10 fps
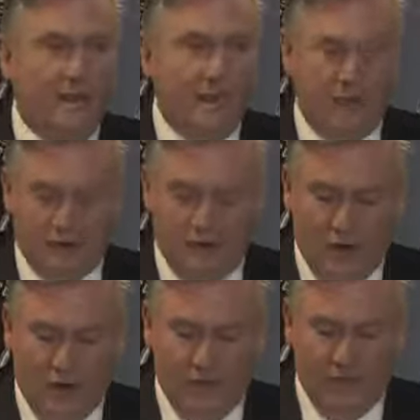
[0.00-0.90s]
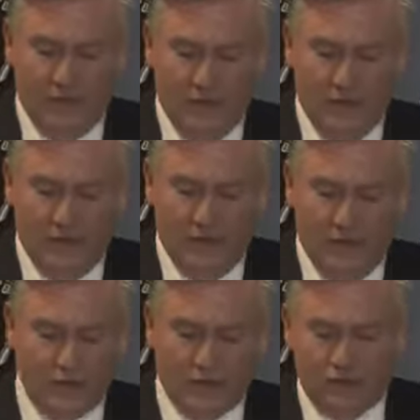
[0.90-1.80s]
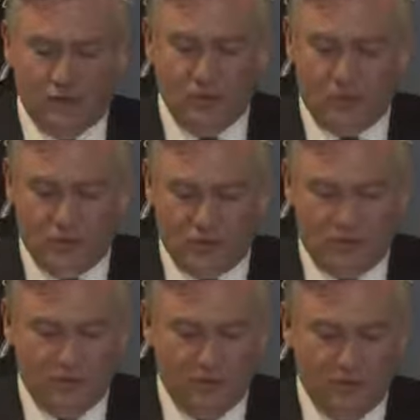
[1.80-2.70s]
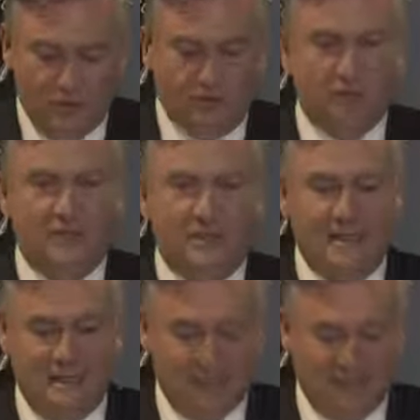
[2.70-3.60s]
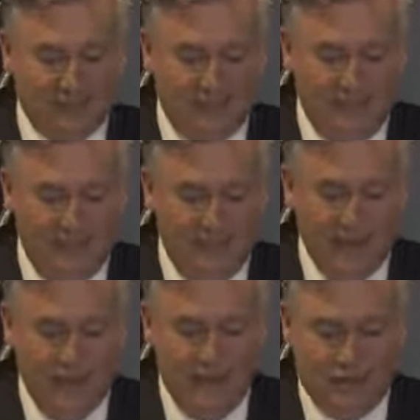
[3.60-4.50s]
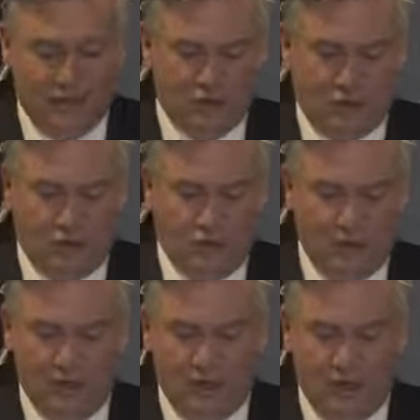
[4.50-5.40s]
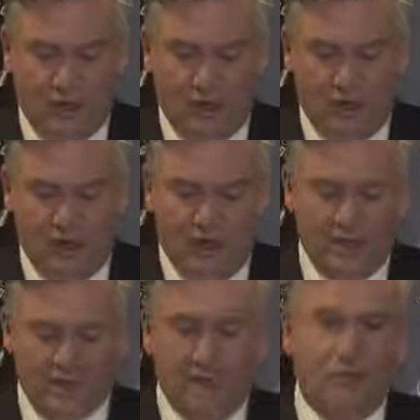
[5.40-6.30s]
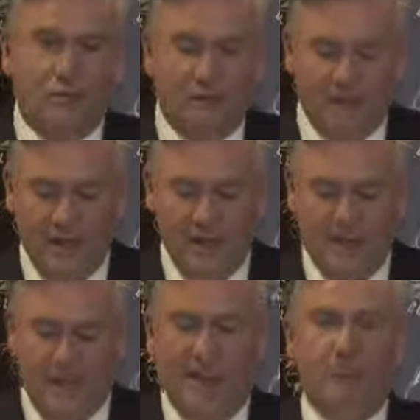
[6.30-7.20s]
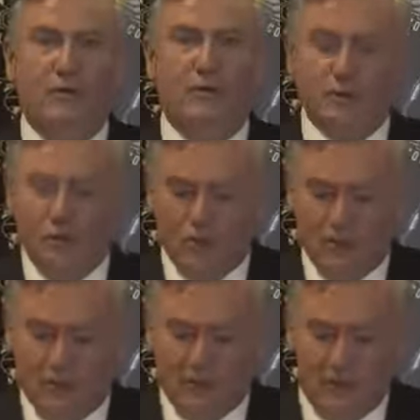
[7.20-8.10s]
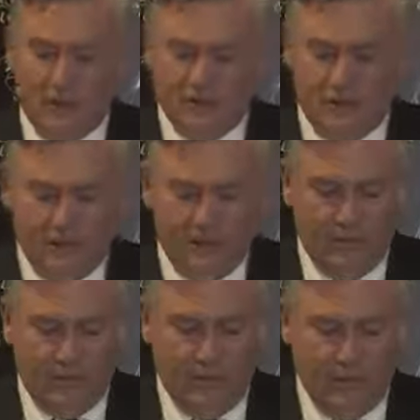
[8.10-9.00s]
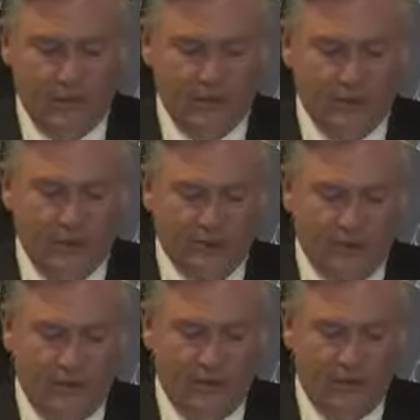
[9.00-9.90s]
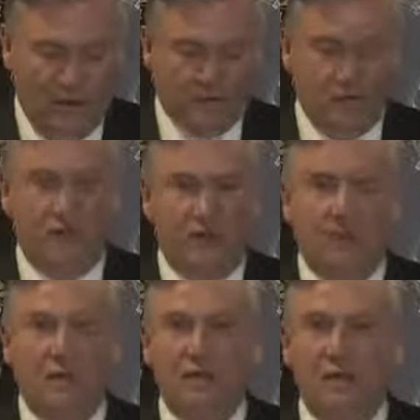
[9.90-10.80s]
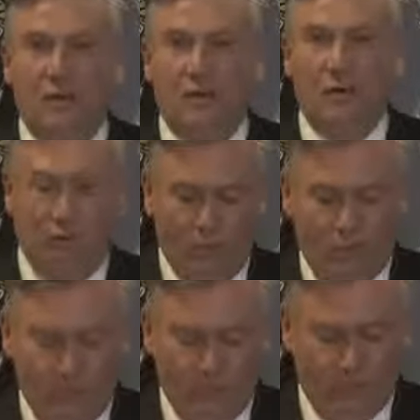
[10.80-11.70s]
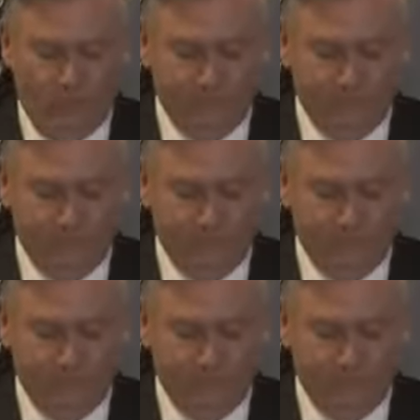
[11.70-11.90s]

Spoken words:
and drive a new social conscience, not just into this club, but sport and the community in general, and build an organisation that would be a place for opportunity for all people.